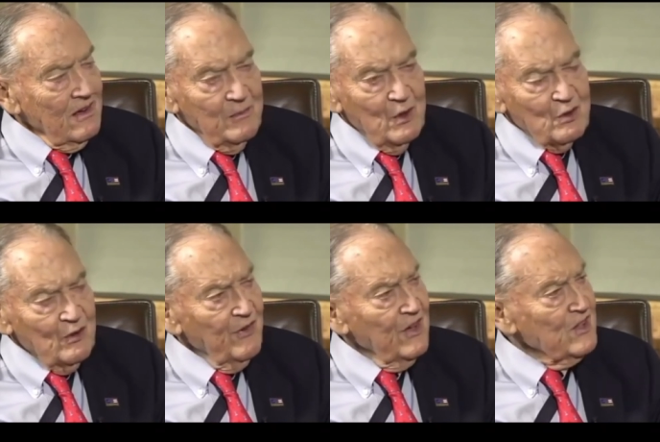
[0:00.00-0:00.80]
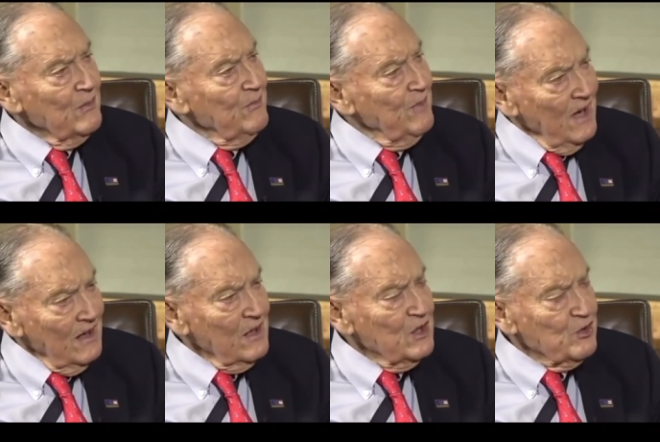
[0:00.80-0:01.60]
The mutual fund is a
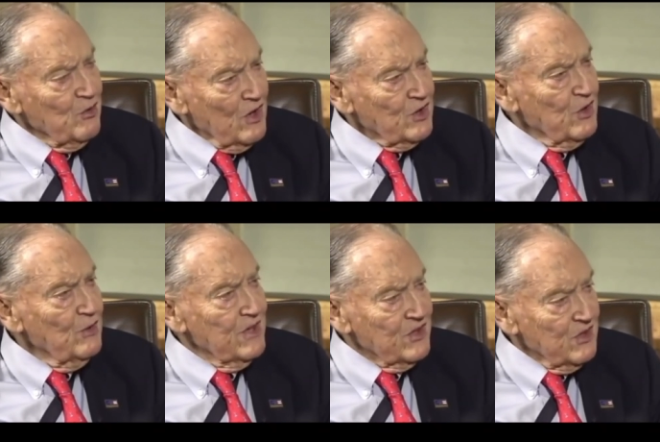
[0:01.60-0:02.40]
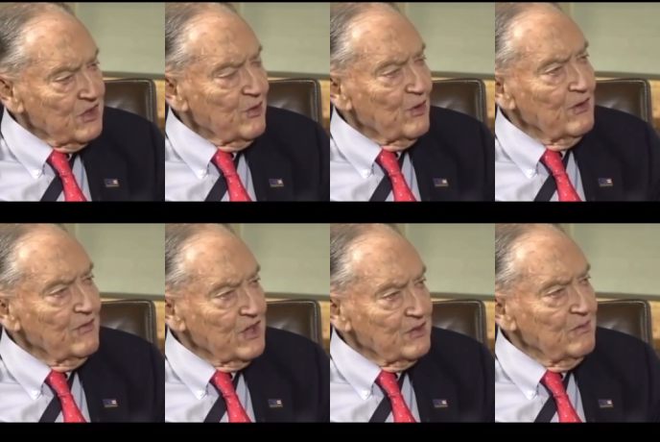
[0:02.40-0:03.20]
badly structured business for
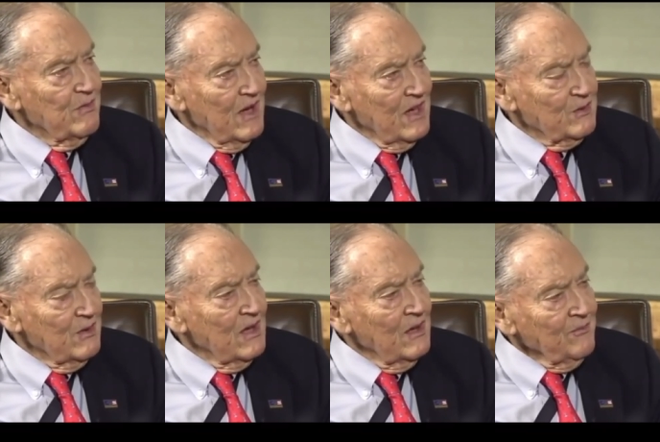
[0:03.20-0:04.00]
investment management.